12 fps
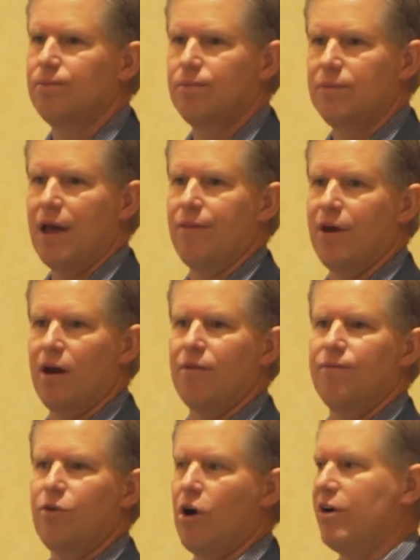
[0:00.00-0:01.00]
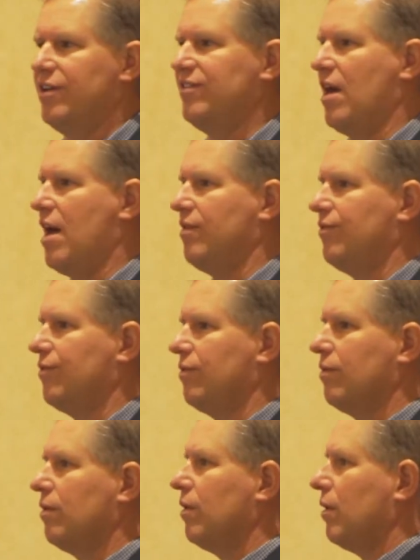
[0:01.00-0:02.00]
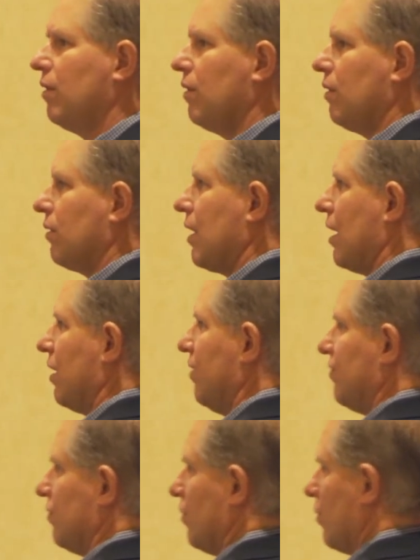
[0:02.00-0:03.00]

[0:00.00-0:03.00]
down there for our designs. Kind of gives us a